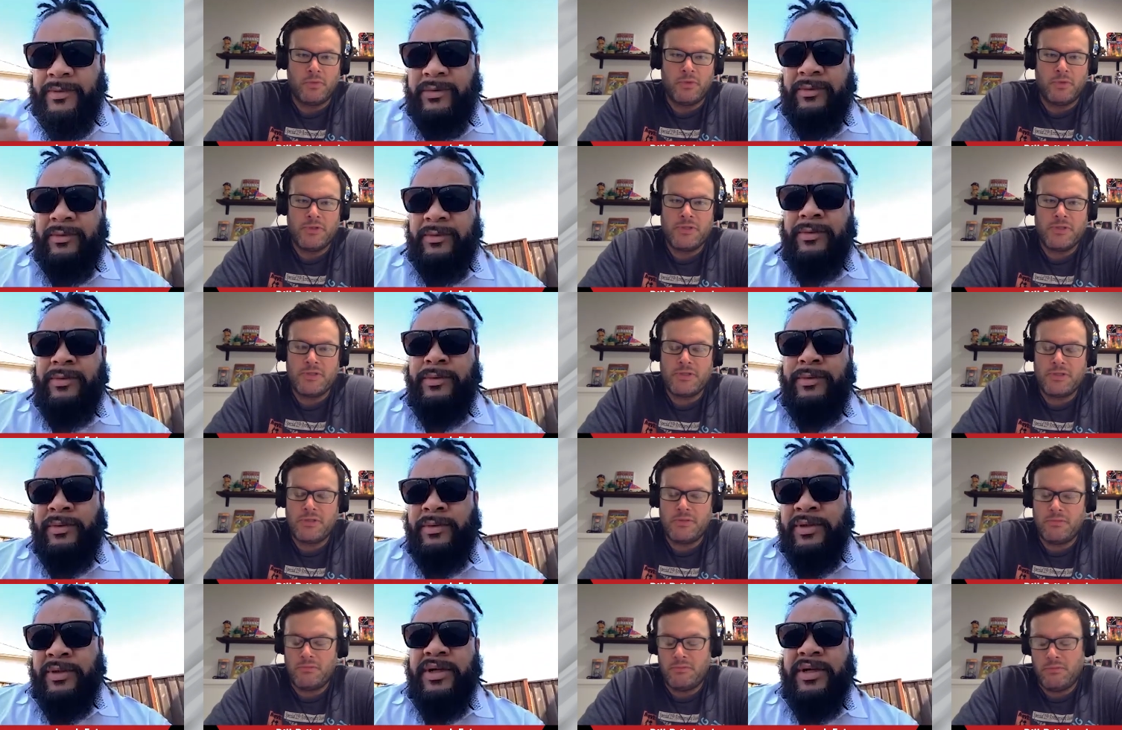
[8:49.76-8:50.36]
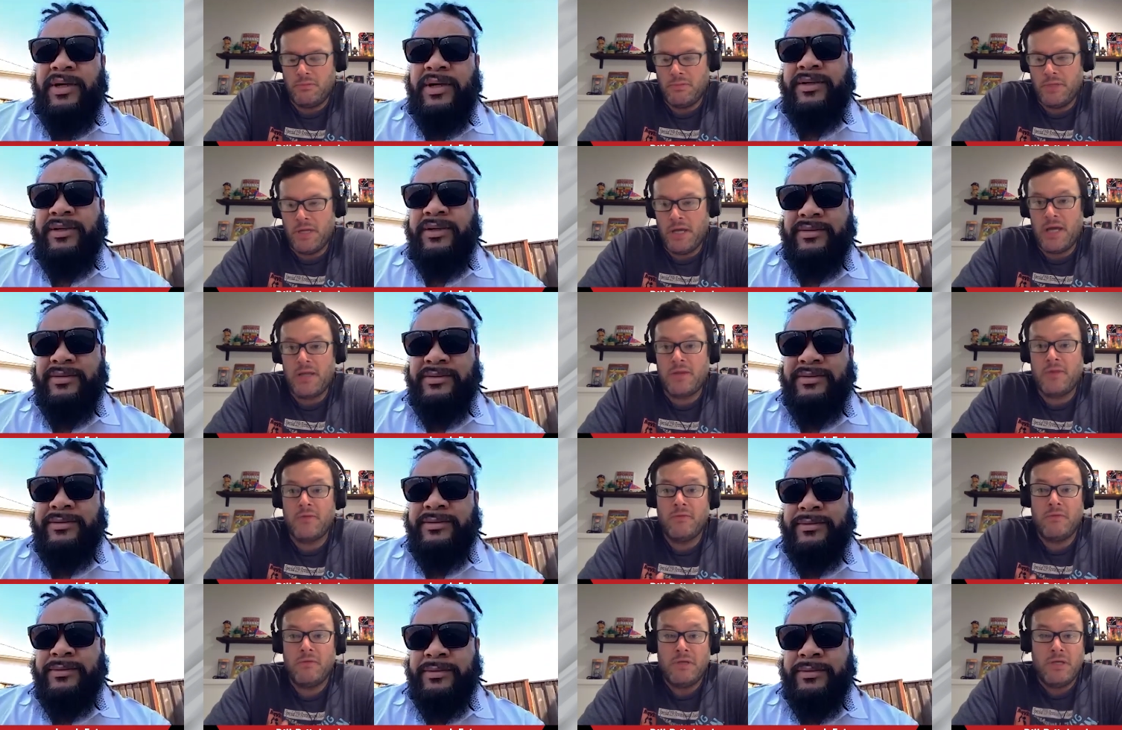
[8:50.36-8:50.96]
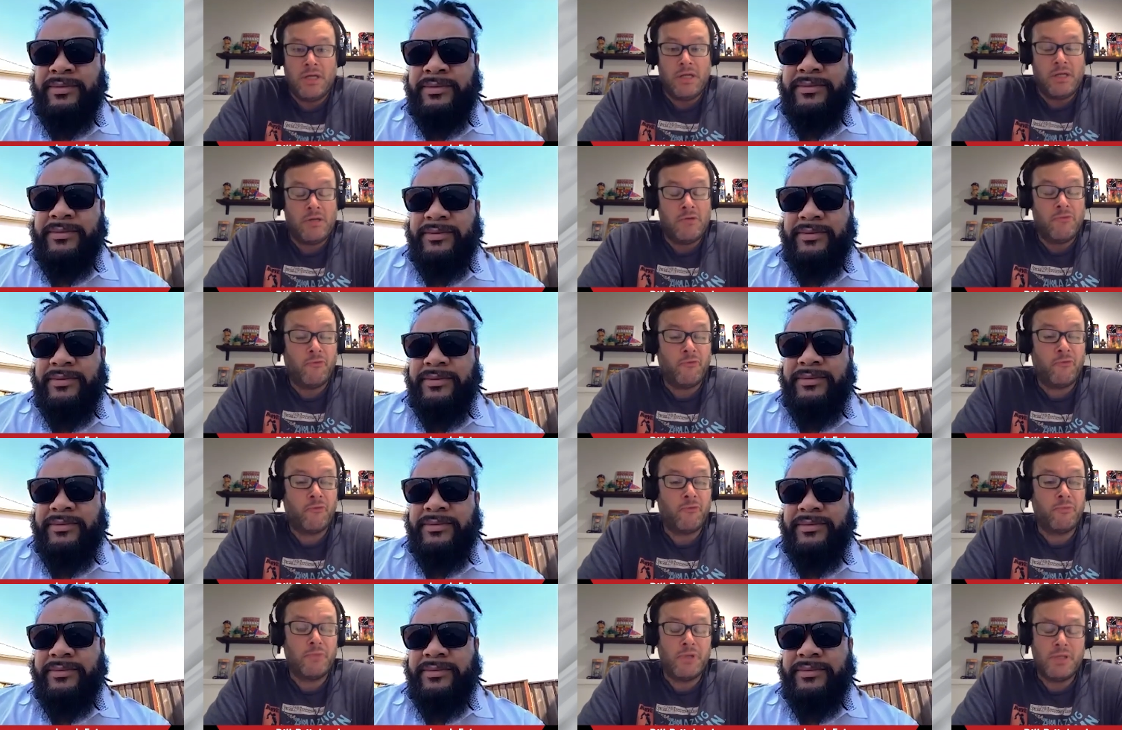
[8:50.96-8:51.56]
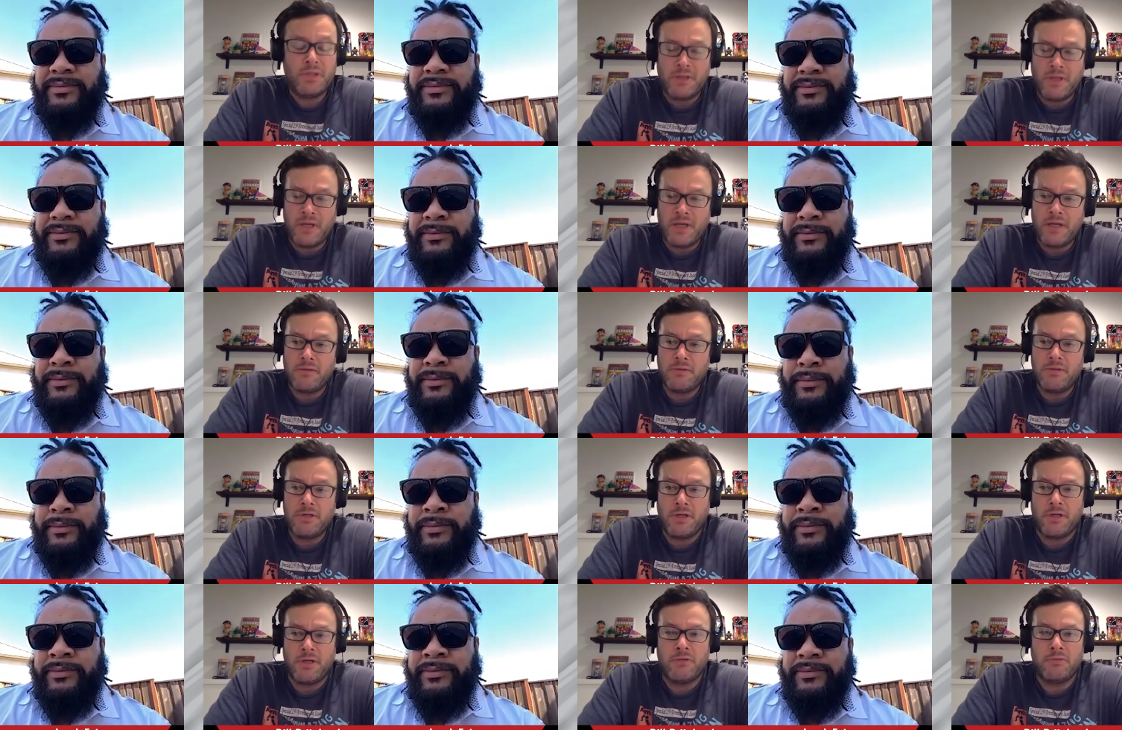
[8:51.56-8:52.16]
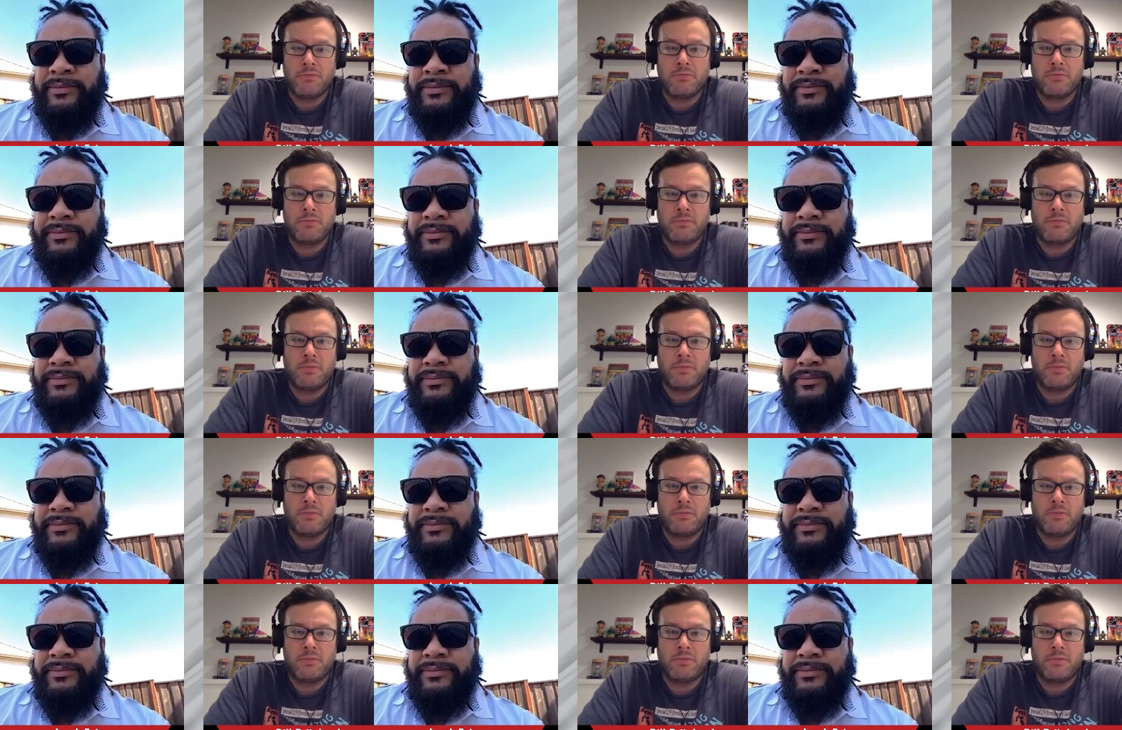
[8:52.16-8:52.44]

Speaker 1: was yeah. at in they, you know,